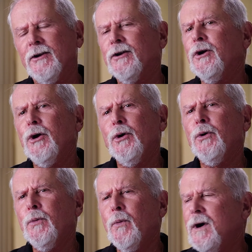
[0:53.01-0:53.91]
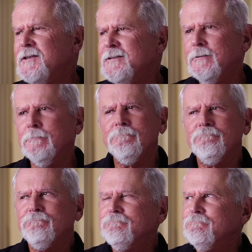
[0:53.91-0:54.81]
here who wasn't
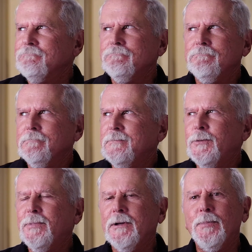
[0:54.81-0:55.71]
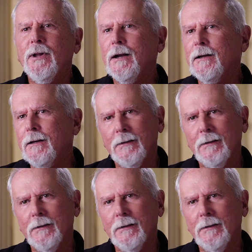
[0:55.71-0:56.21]
to be applauded.